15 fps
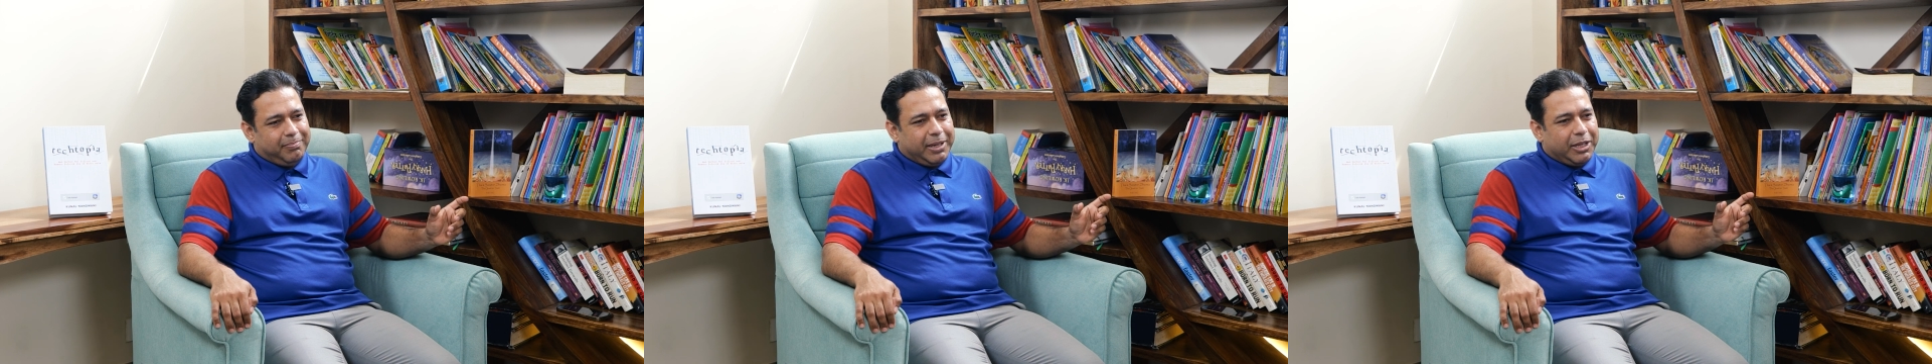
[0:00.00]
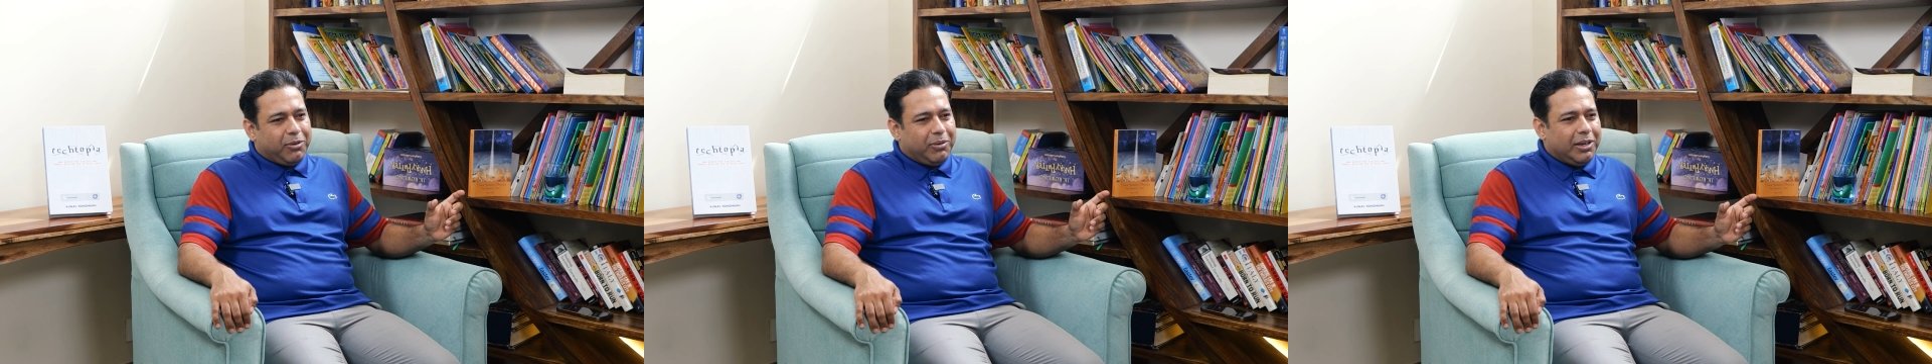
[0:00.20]

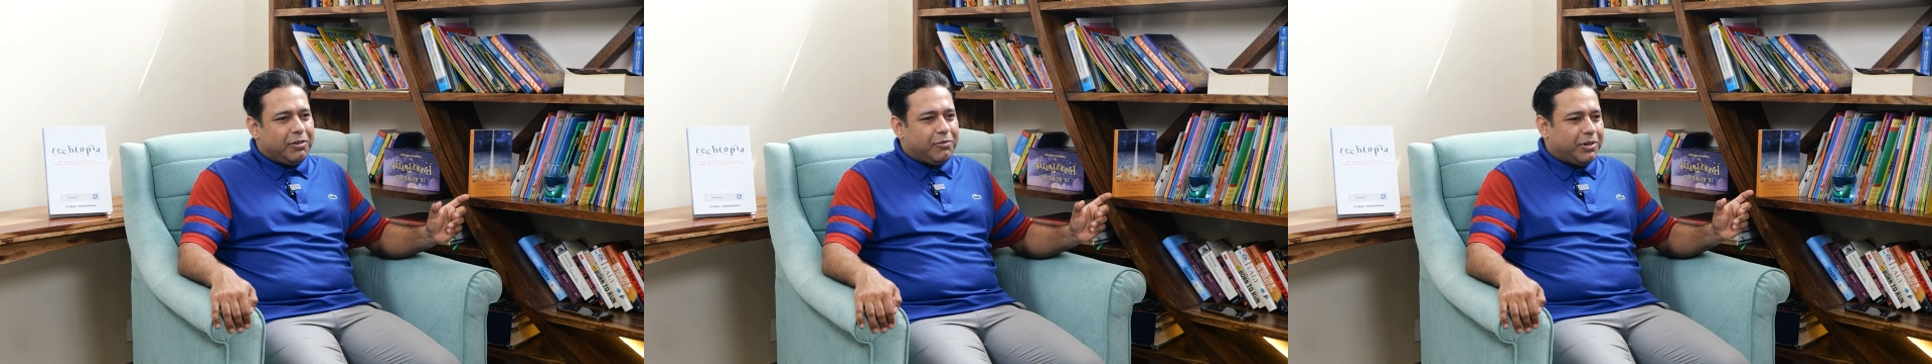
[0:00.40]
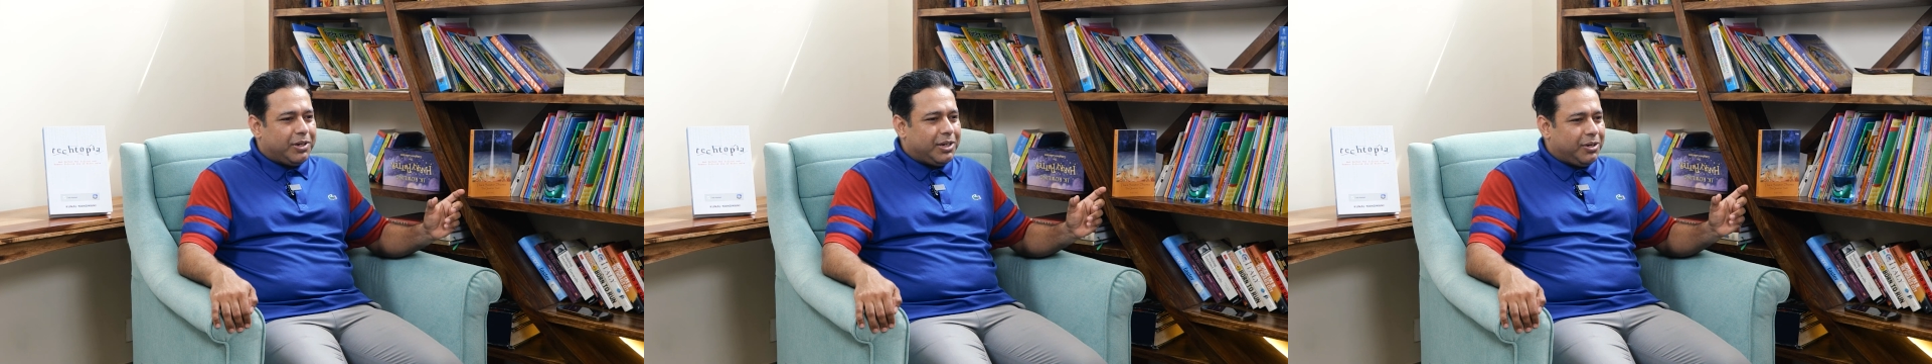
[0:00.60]

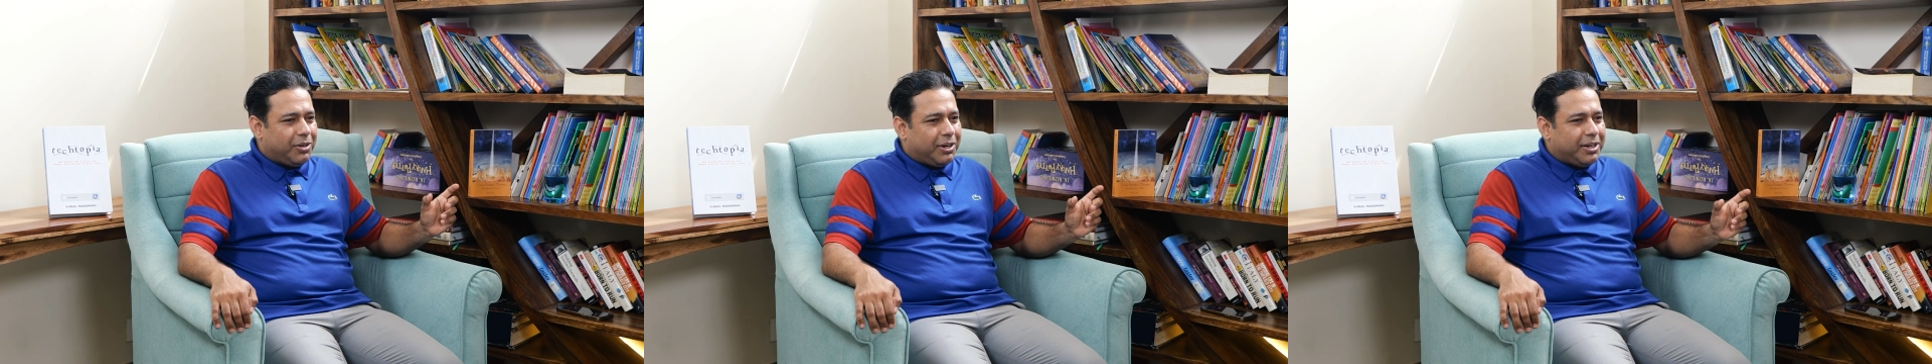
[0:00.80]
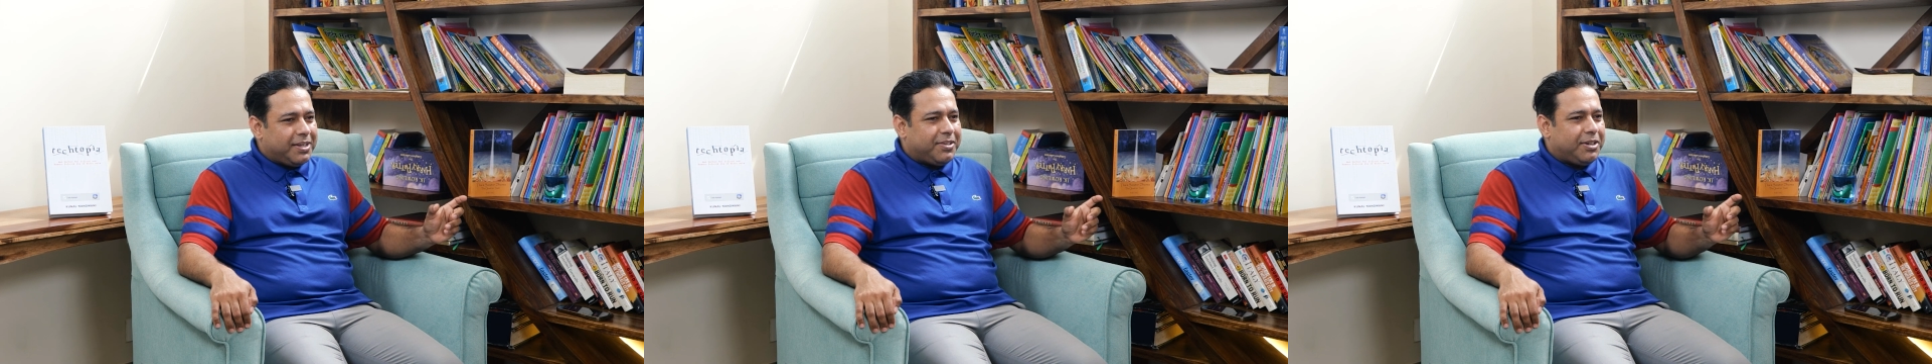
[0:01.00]
peculiar word,
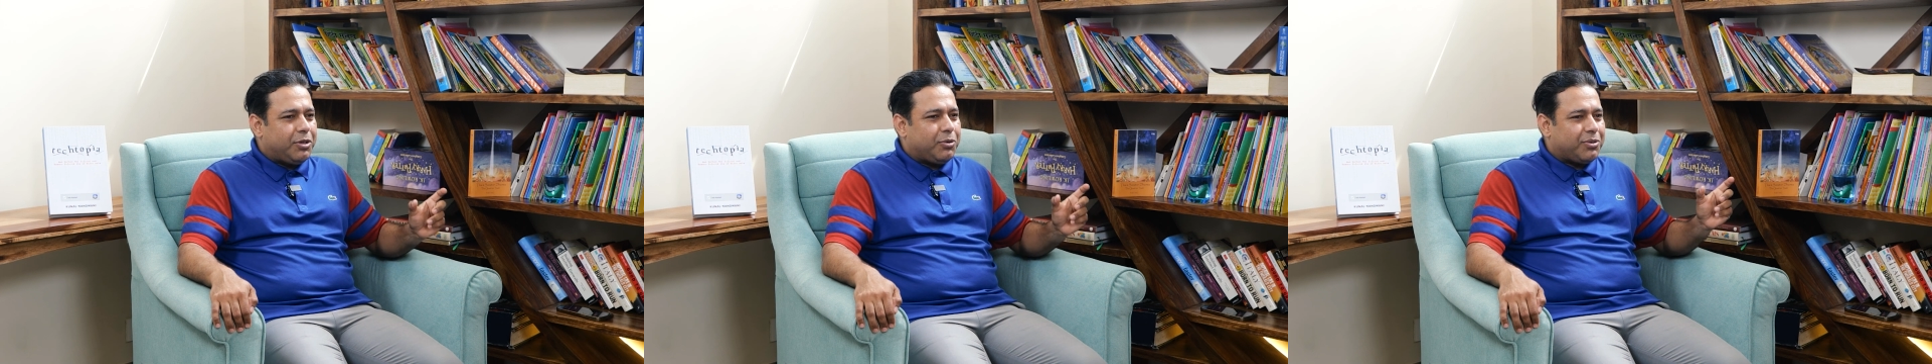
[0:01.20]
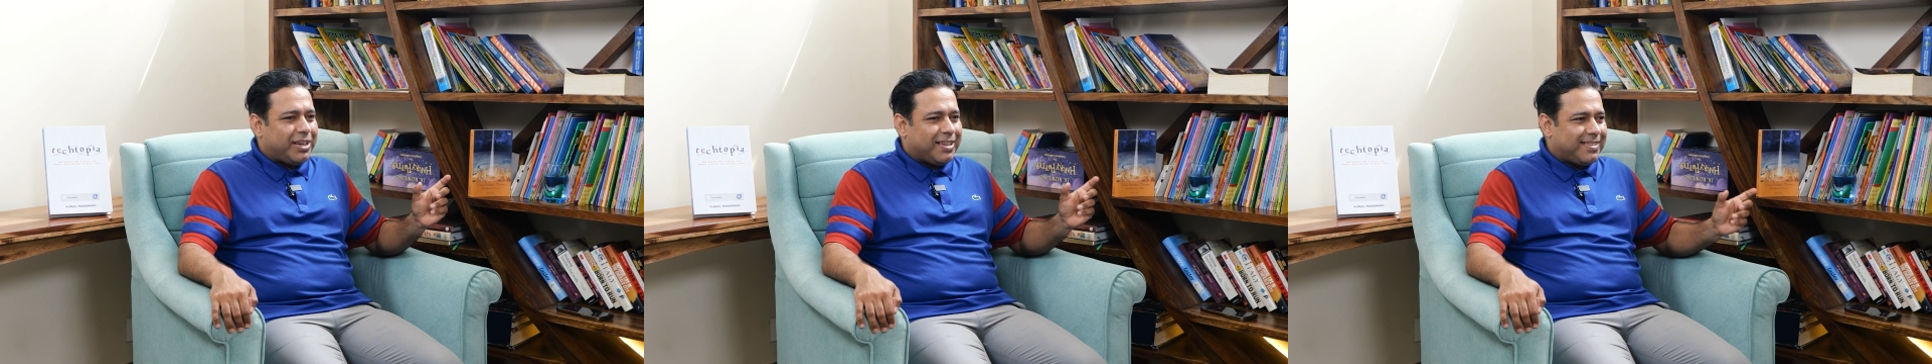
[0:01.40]
not easy
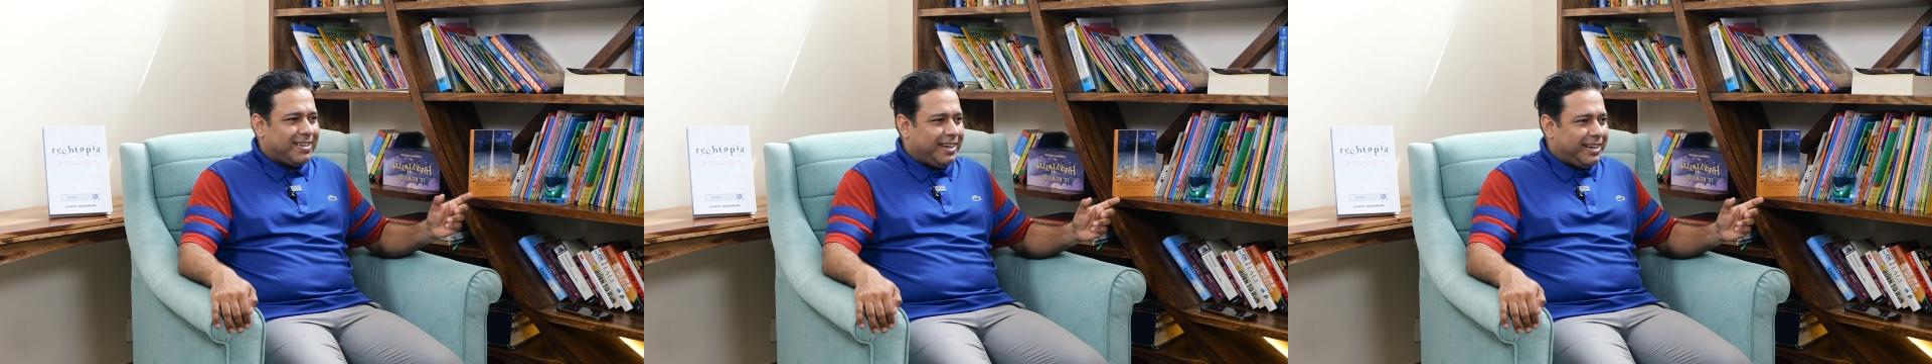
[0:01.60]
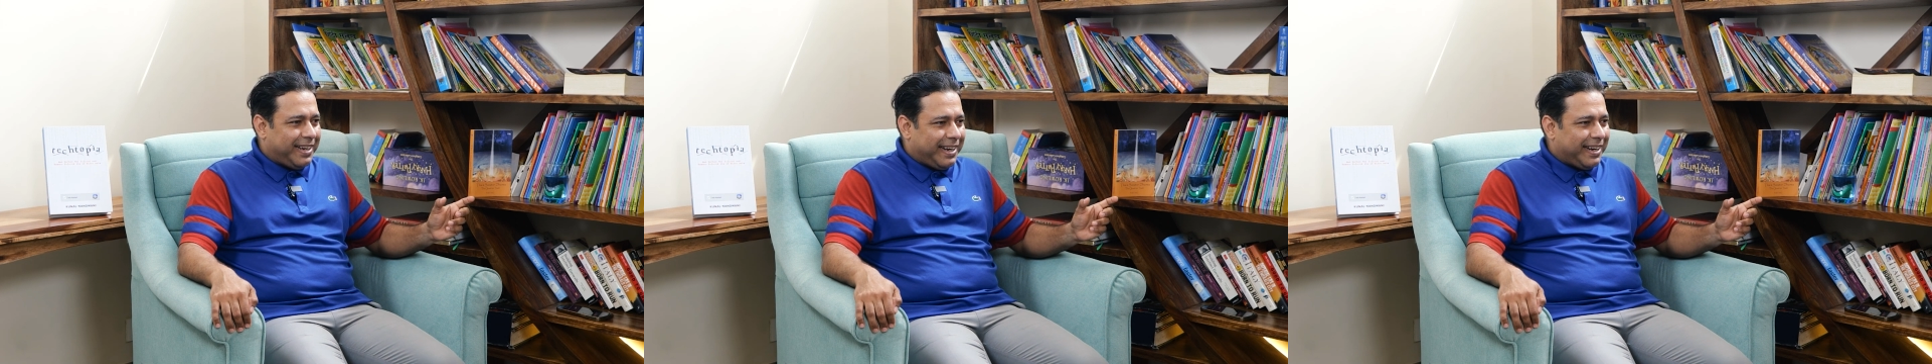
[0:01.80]
to translate in